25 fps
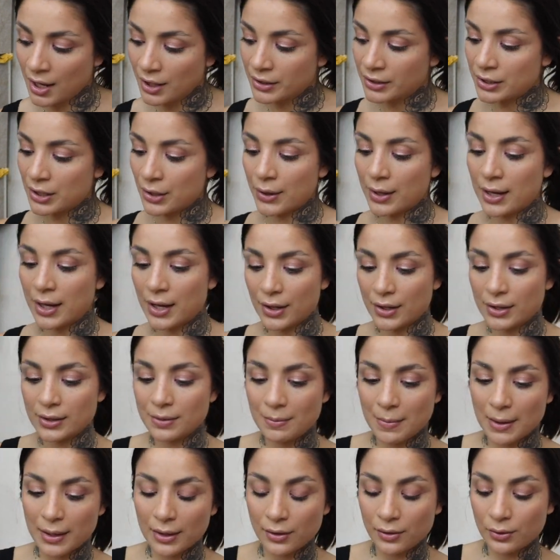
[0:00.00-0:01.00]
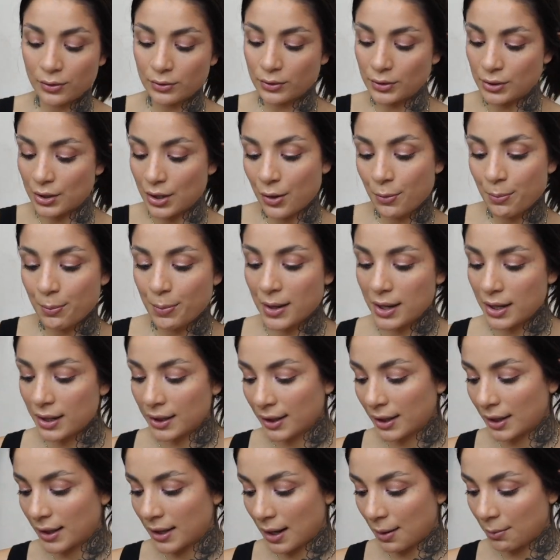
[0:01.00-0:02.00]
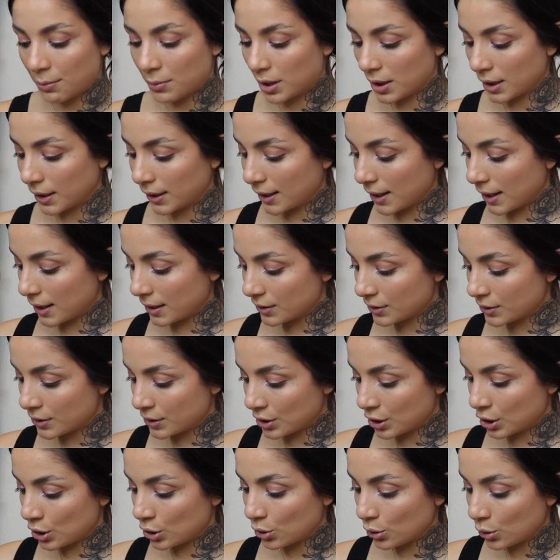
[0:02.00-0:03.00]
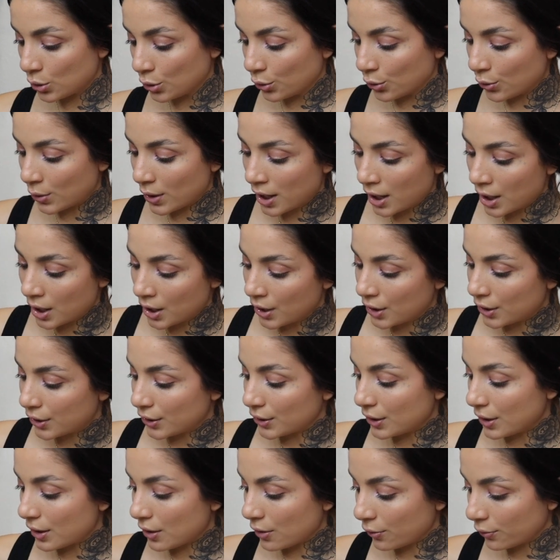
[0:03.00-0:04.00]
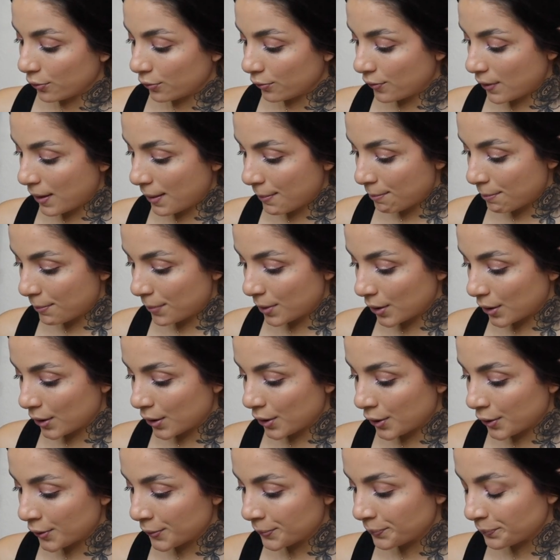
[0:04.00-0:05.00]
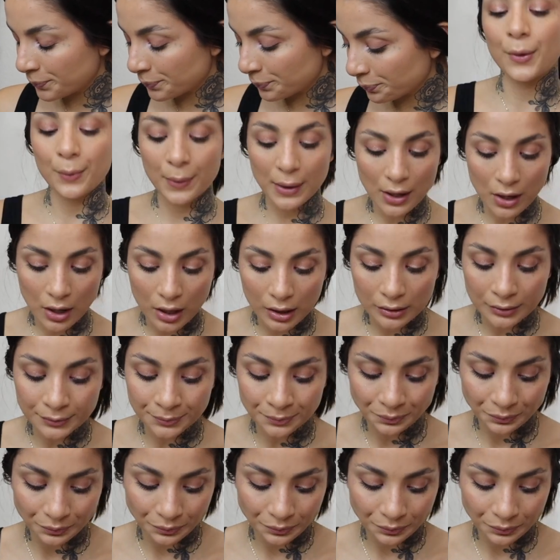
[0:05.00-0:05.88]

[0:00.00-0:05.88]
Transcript: So here's my little notebook and I'm going to get to November. Here we are.